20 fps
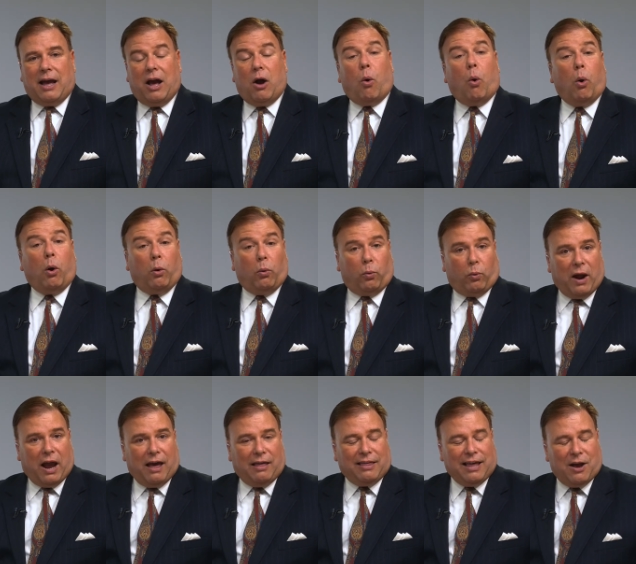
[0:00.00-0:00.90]

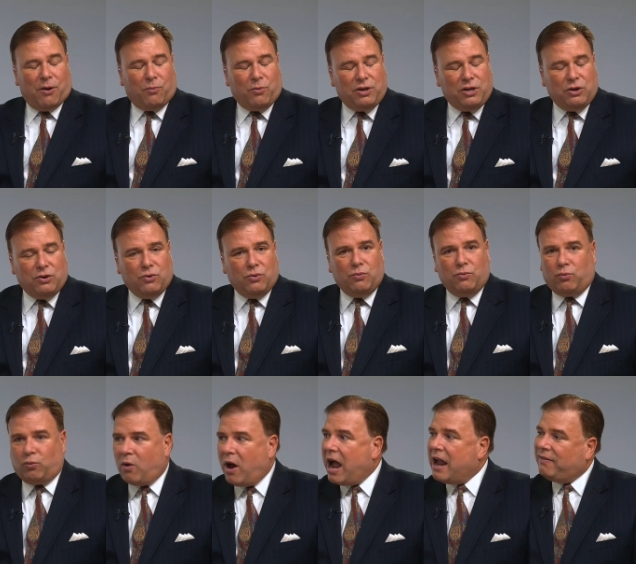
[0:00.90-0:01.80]
Horwath, how will you
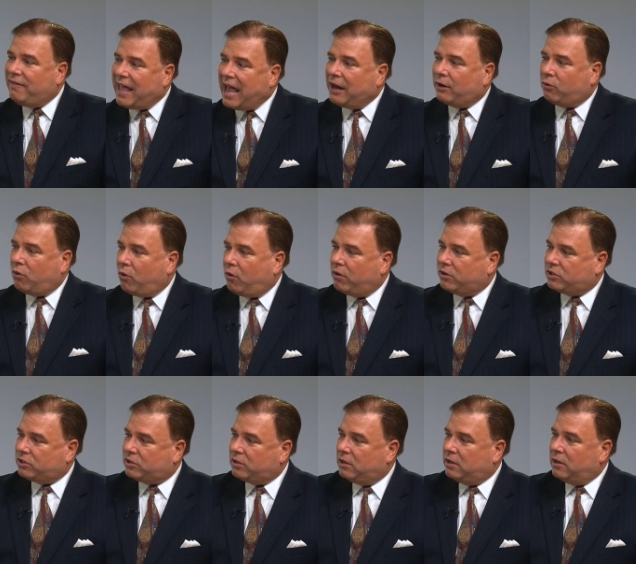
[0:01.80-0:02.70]
ride that
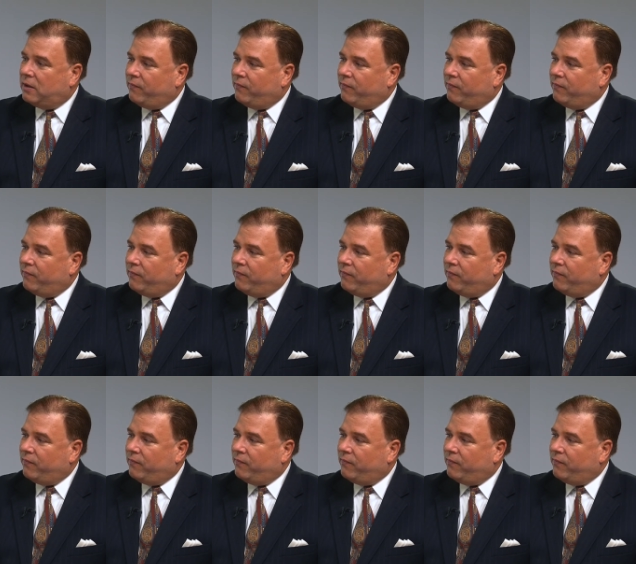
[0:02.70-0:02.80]
horse